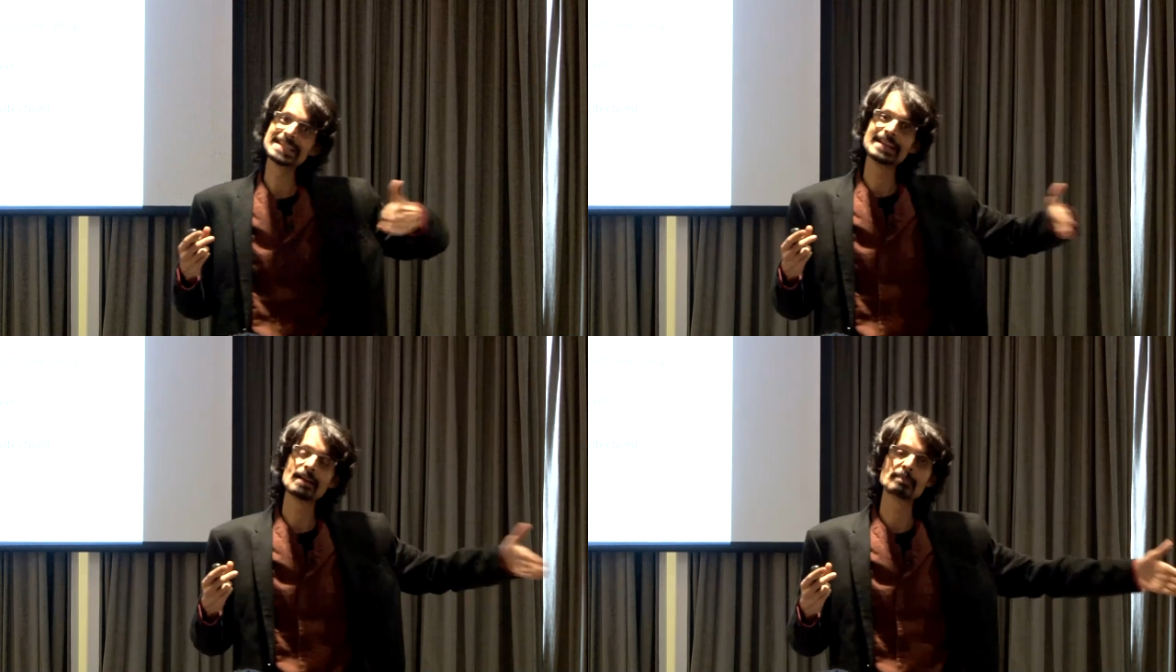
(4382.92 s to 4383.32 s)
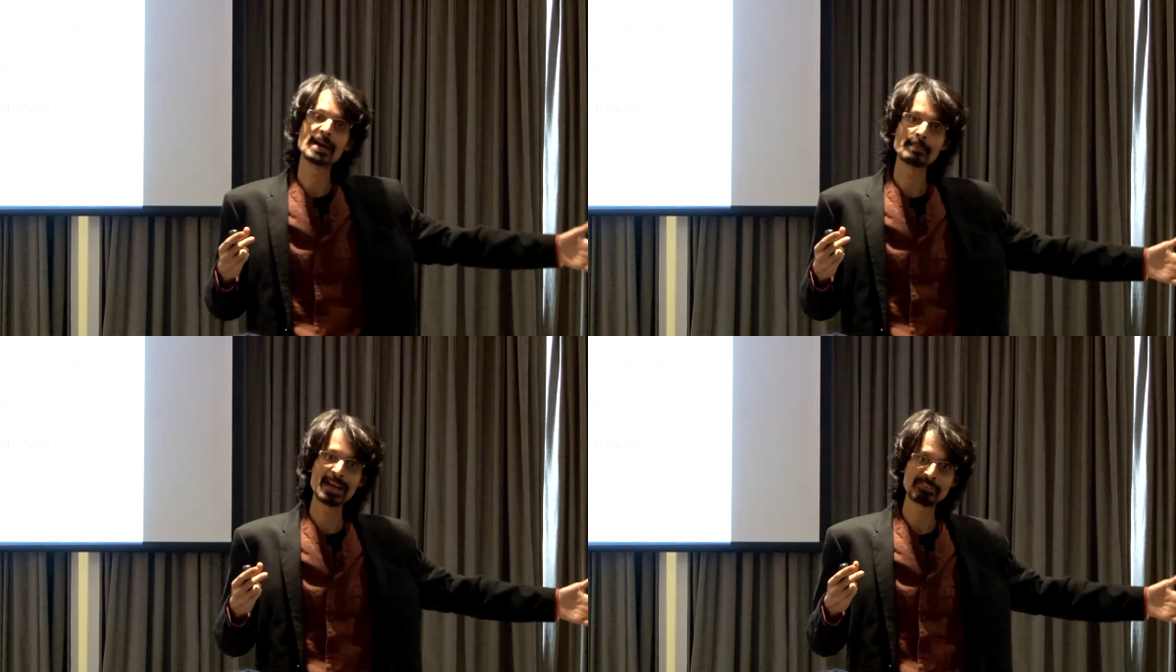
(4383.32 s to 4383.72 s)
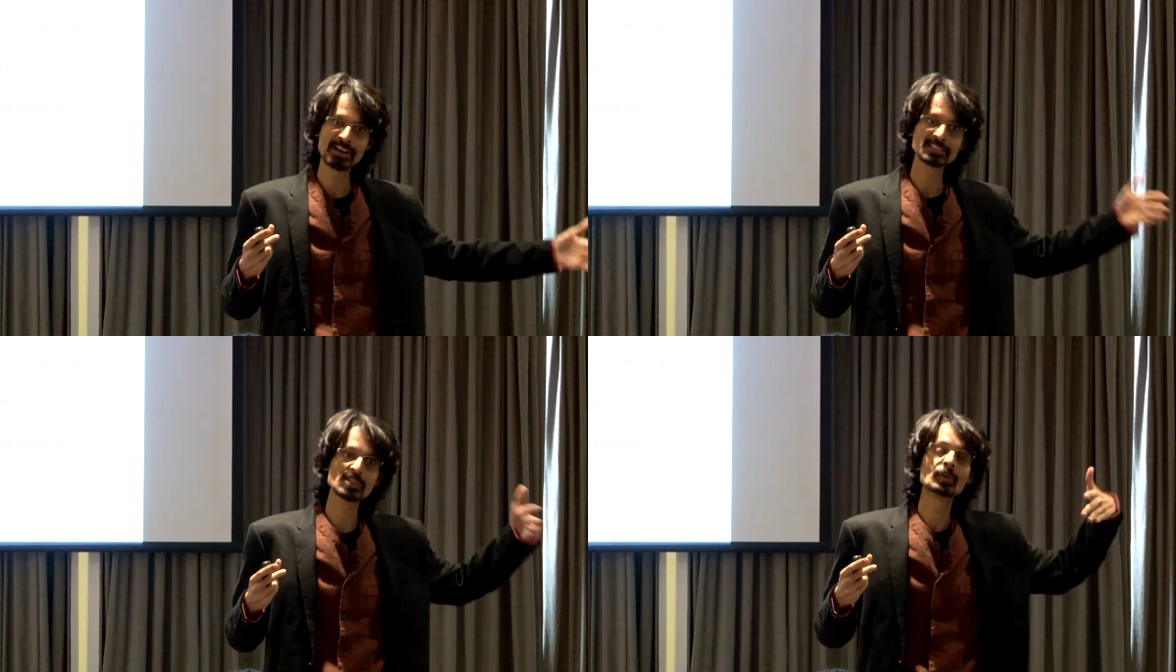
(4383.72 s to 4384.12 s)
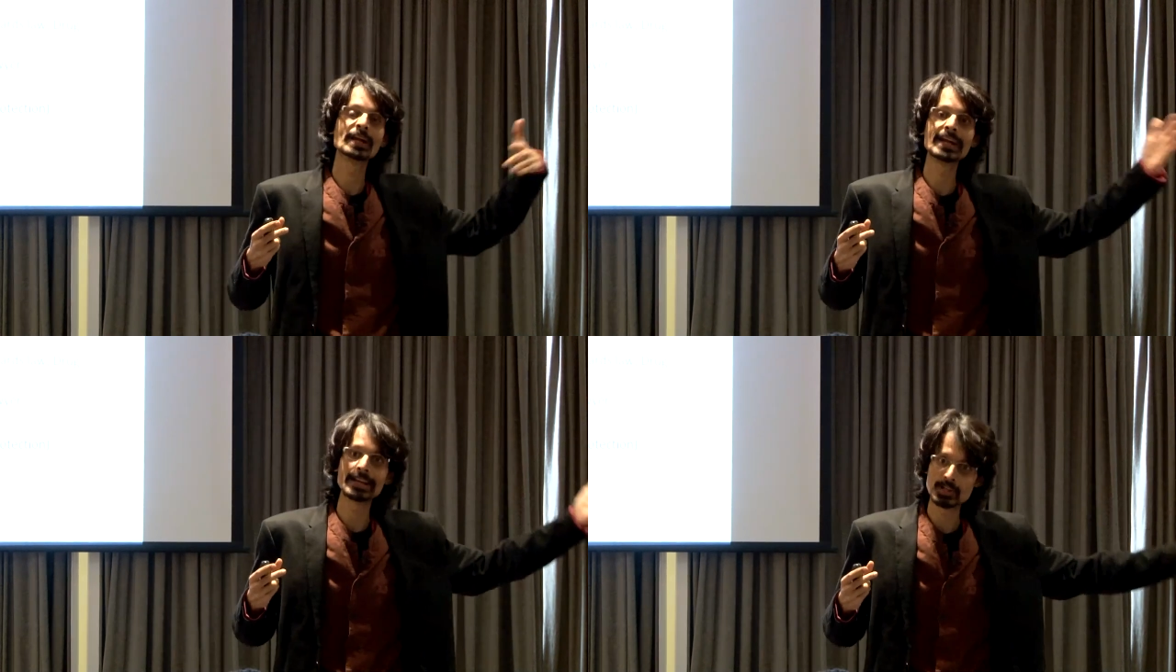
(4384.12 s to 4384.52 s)
done by a manufacturer who
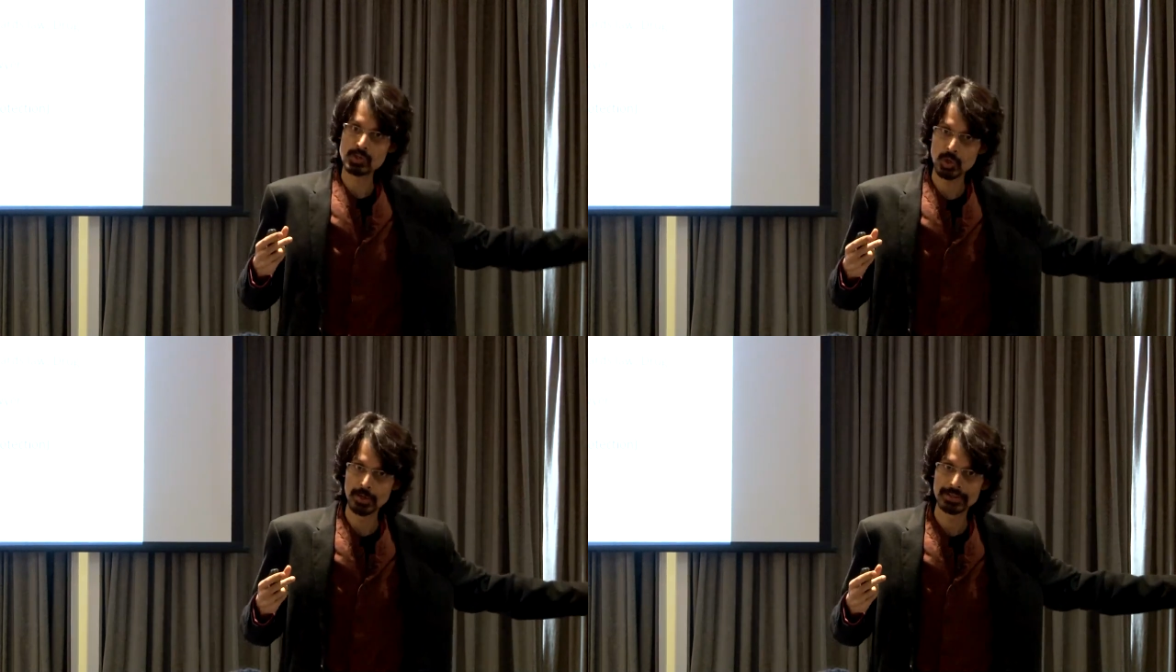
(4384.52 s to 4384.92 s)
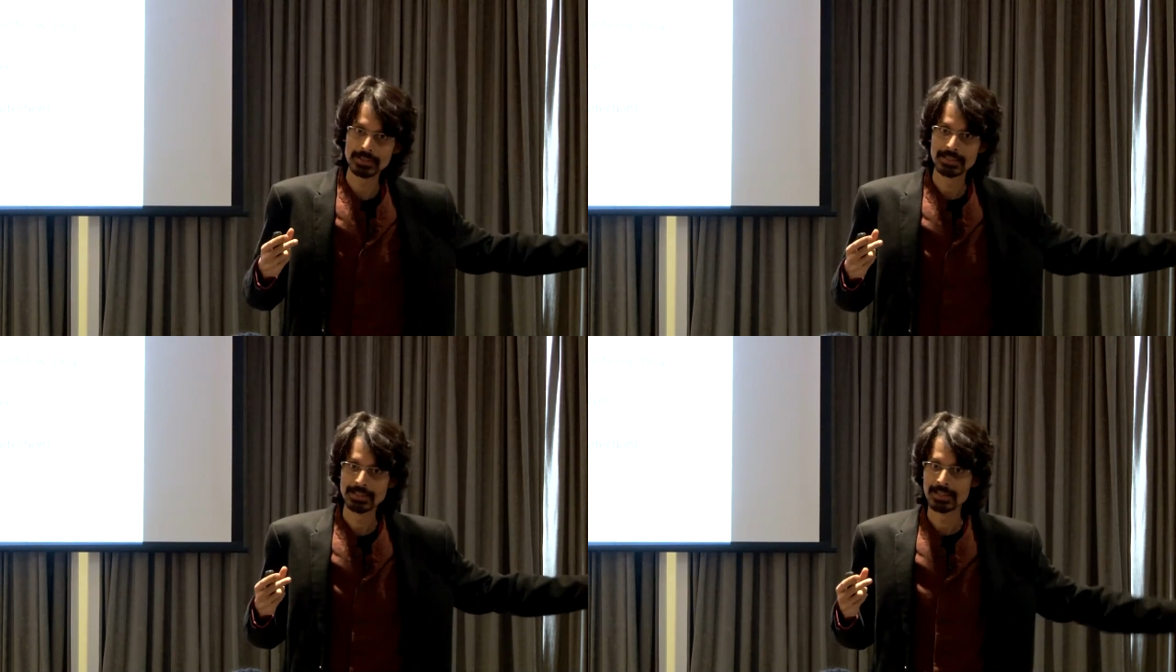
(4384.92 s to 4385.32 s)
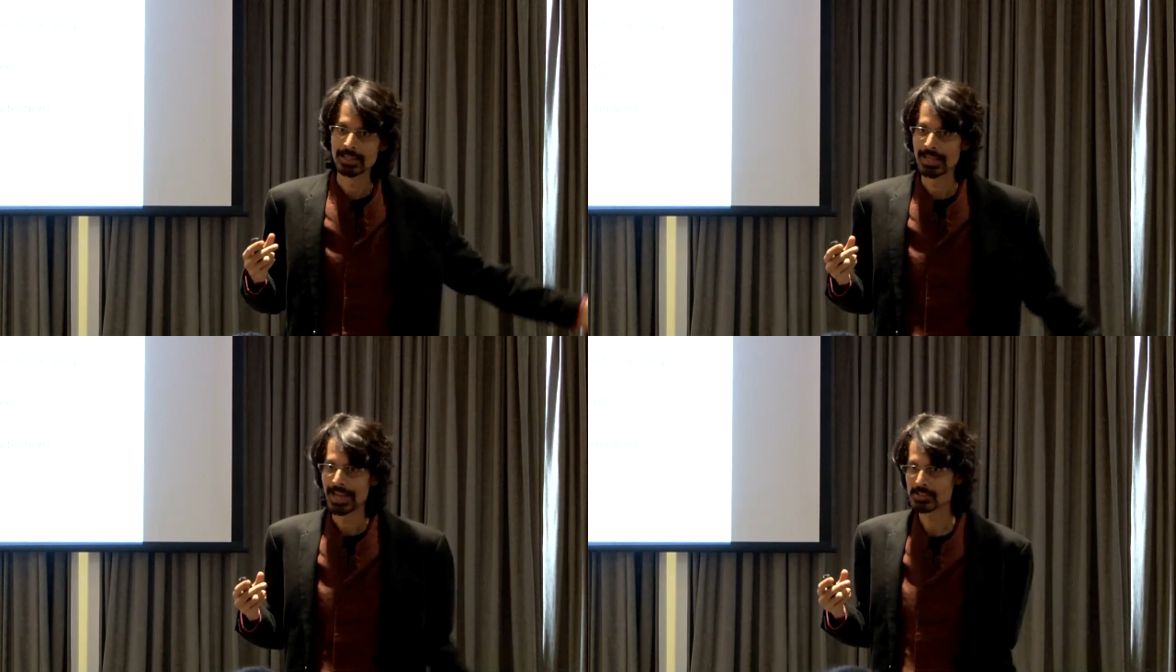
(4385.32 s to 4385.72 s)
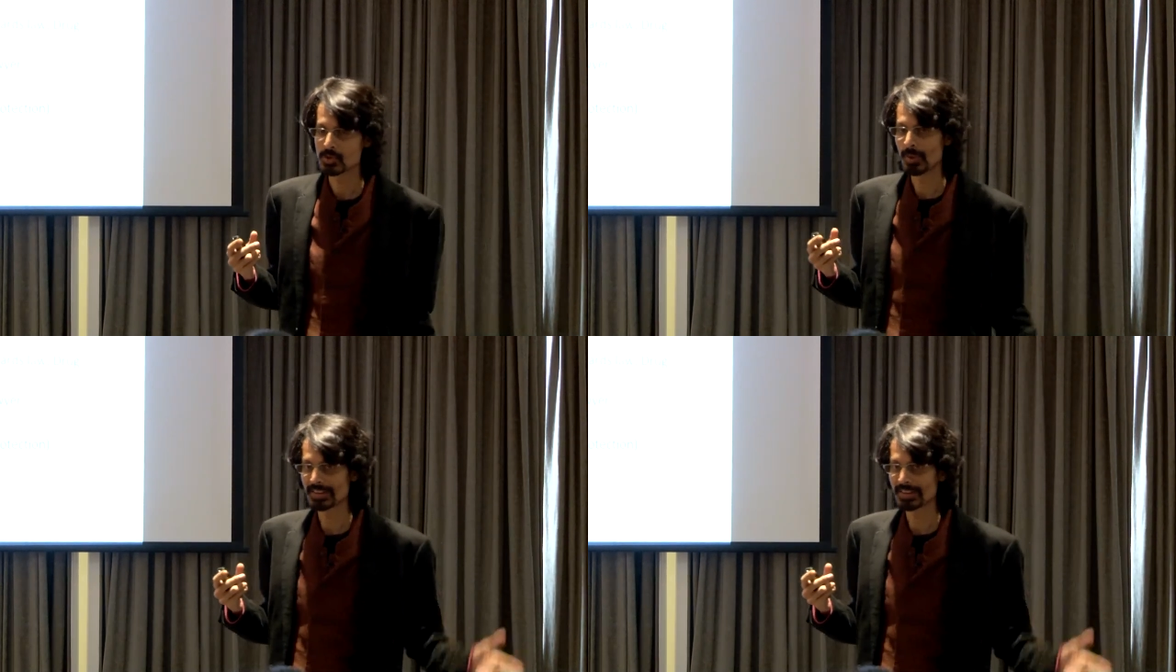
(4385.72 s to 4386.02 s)
can get insured. And so what